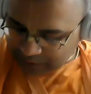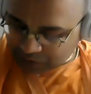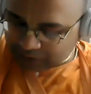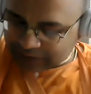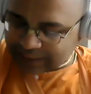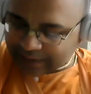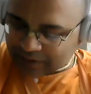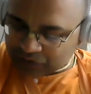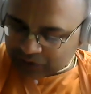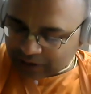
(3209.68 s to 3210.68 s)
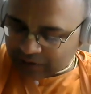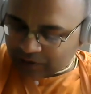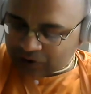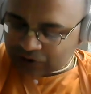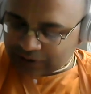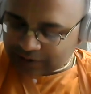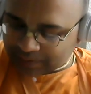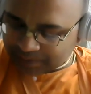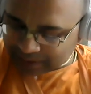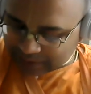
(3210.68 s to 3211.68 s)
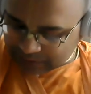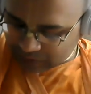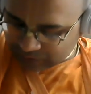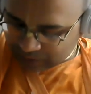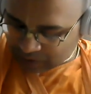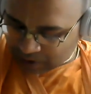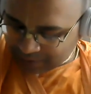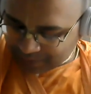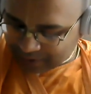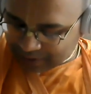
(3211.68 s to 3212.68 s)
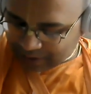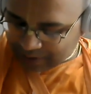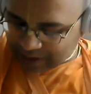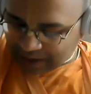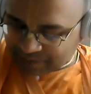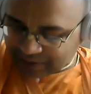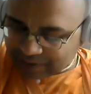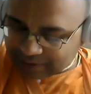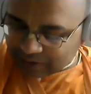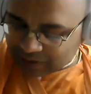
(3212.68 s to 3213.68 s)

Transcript: devotees like Arjuna are constant companions of the Lord. And whenever the